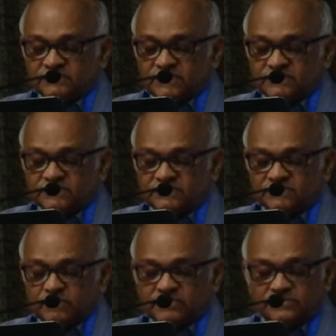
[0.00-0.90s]

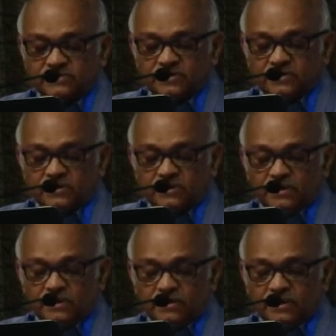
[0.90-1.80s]
6th semester
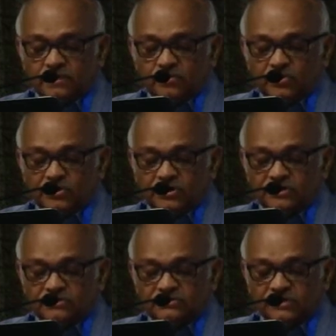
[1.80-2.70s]
in Detmold,
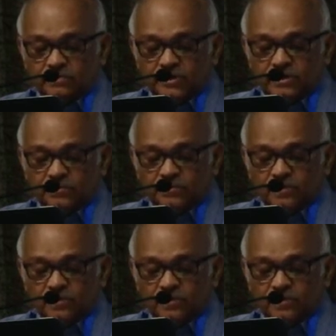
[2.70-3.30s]
Germany.